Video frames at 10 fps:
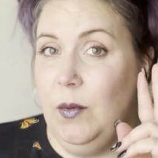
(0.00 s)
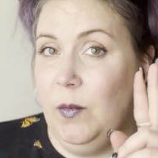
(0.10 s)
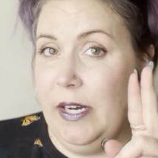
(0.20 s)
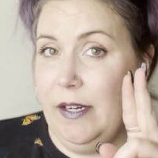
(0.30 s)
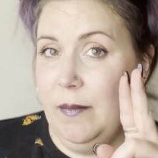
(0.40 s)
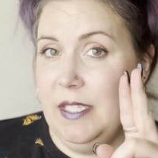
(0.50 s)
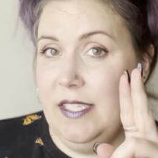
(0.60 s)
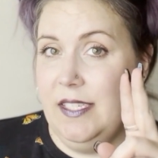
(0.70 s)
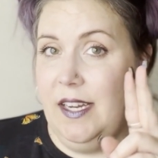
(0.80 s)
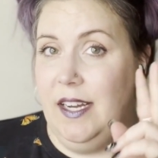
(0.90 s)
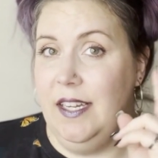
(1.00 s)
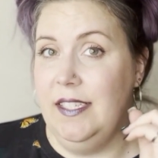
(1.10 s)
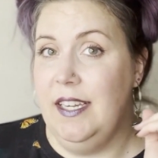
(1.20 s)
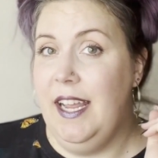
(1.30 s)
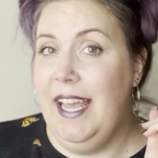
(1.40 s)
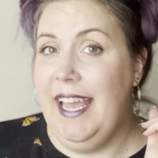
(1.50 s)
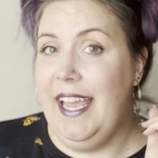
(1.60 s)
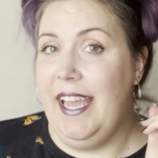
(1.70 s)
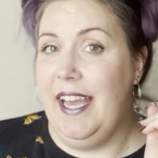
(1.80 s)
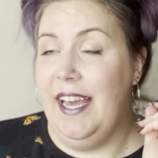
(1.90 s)
where it was done,
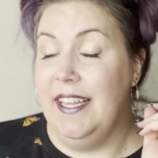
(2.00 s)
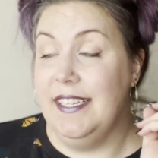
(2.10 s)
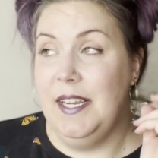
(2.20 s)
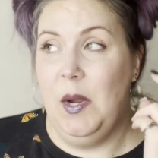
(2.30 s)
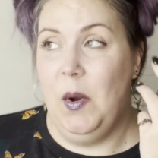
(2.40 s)
and